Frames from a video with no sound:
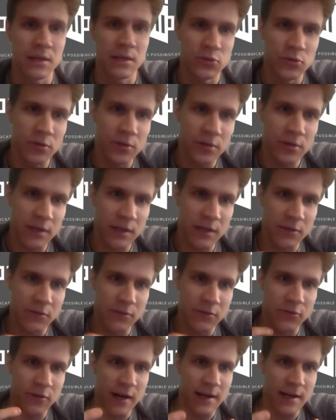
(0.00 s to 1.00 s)
Do you think it
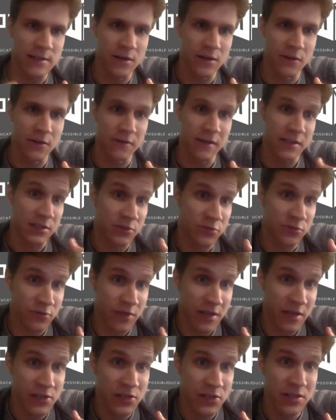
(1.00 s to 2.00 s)
requires a lot of
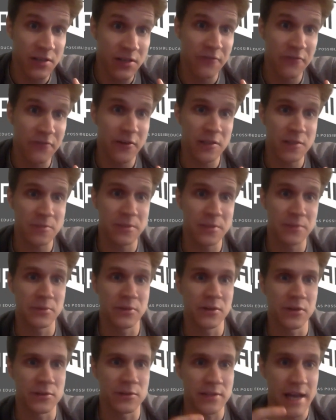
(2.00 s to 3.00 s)
legislation in the first place?
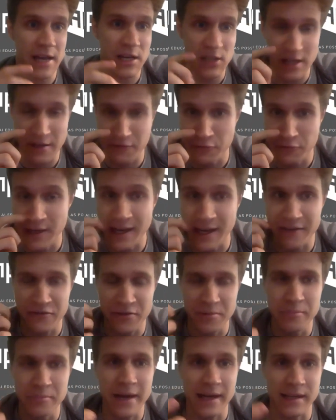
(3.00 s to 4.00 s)
Because the actual real-life
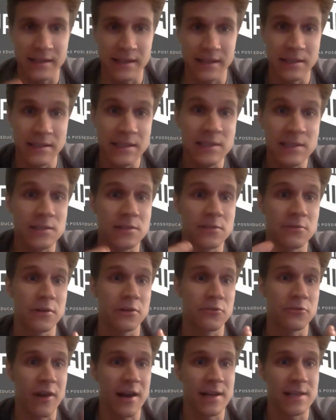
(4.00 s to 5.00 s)
impact, there needs to
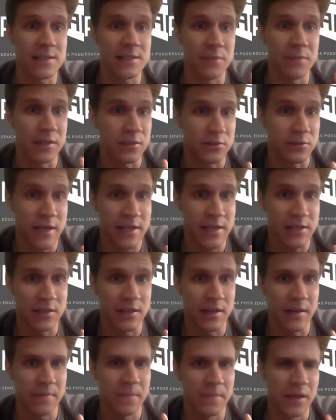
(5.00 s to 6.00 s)
require some legislation
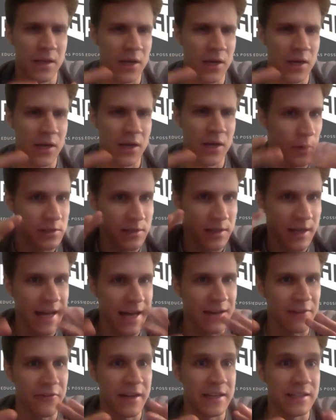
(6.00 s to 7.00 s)
there. What is your
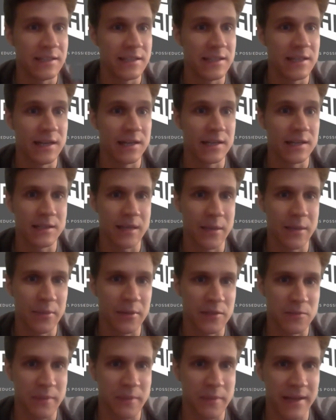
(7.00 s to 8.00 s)
kind of idea and
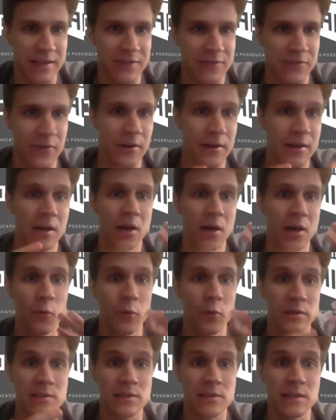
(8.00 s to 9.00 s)
perspective on
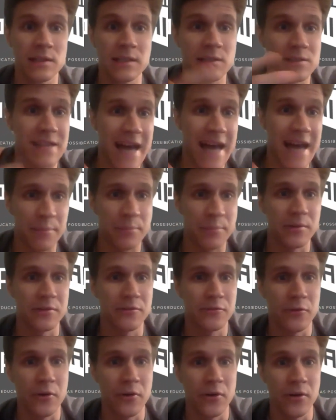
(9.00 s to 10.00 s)
what still needs to
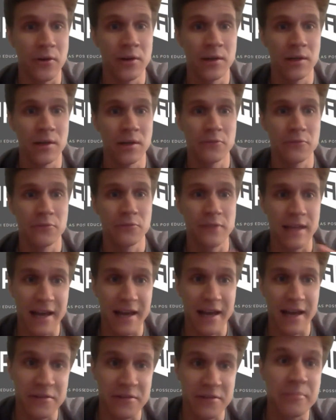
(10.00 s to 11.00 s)
happen for
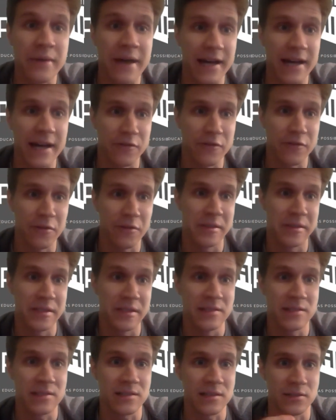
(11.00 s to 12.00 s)
real-life impact of
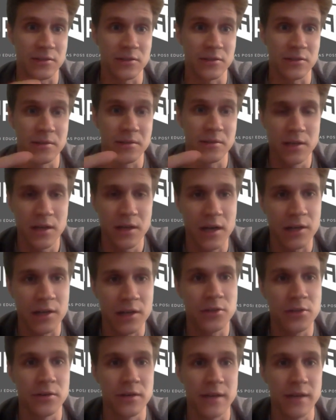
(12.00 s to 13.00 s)
NFTs still to
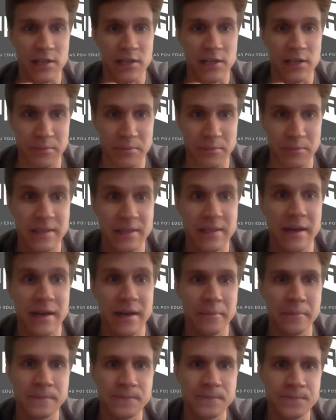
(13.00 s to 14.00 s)
occur and actually be
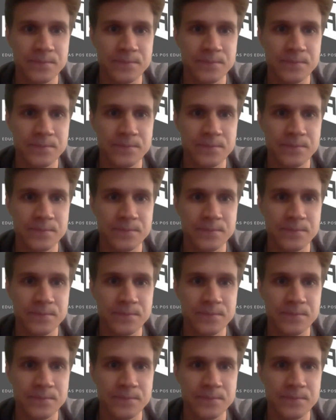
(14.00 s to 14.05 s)
there?